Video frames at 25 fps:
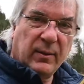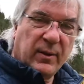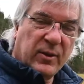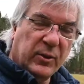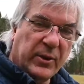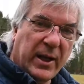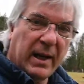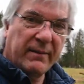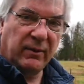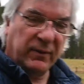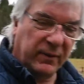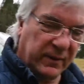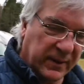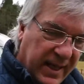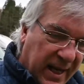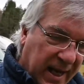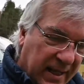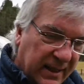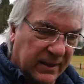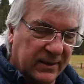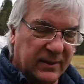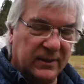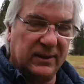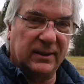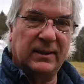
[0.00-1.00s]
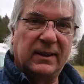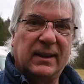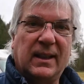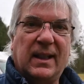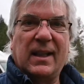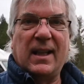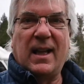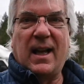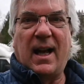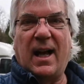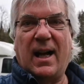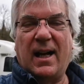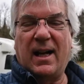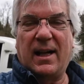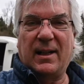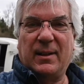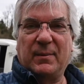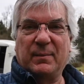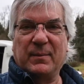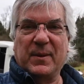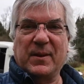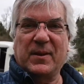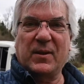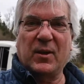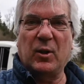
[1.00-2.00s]
travel fanatical.
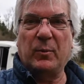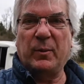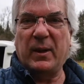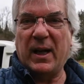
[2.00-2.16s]
So